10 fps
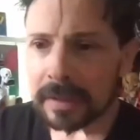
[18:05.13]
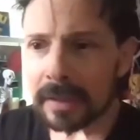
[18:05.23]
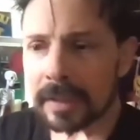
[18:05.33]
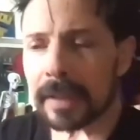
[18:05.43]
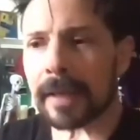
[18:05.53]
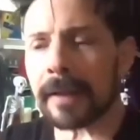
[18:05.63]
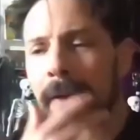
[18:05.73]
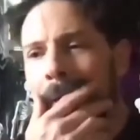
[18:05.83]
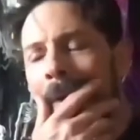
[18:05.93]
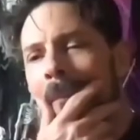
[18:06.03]

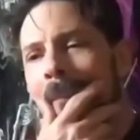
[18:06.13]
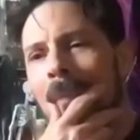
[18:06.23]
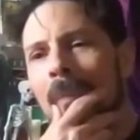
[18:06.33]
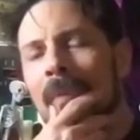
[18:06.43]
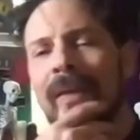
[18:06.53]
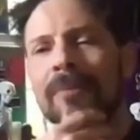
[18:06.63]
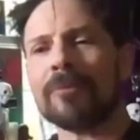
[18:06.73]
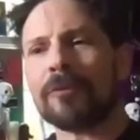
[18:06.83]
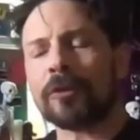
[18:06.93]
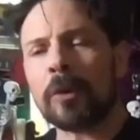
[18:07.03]
And they
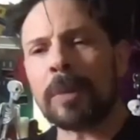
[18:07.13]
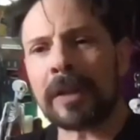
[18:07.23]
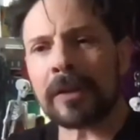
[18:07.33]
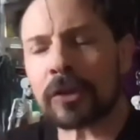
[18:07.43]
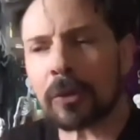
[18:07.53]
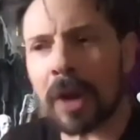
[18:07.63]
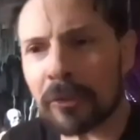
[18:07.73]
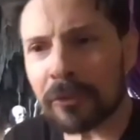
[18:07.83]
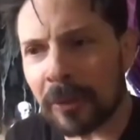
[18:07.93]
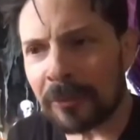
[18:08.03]
flew me to the Toronto
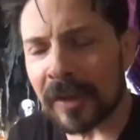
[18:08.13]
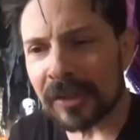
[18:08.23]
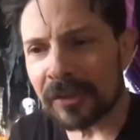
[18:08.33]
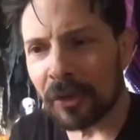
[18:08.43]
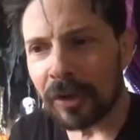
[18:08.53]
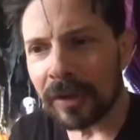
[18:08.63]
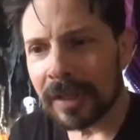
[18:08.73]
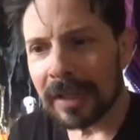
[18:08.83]
Film Festival